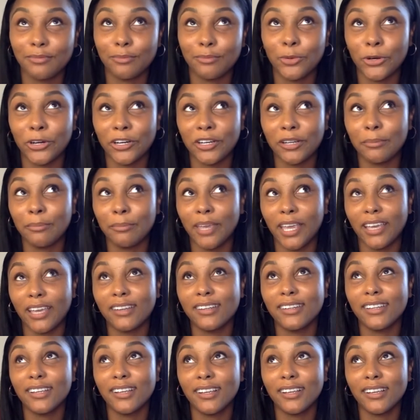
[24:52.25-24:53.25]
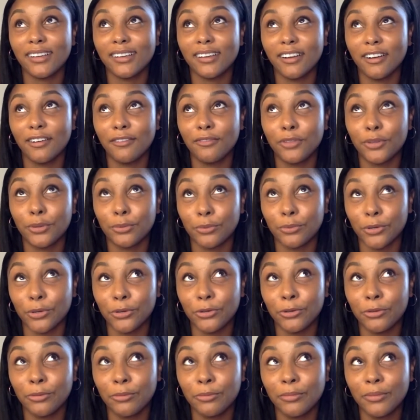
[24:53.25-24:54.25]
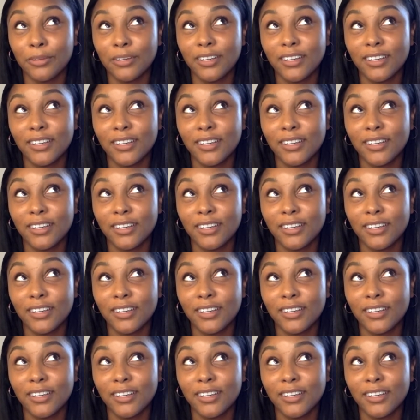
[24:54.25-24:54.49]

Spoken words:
more commanding of the room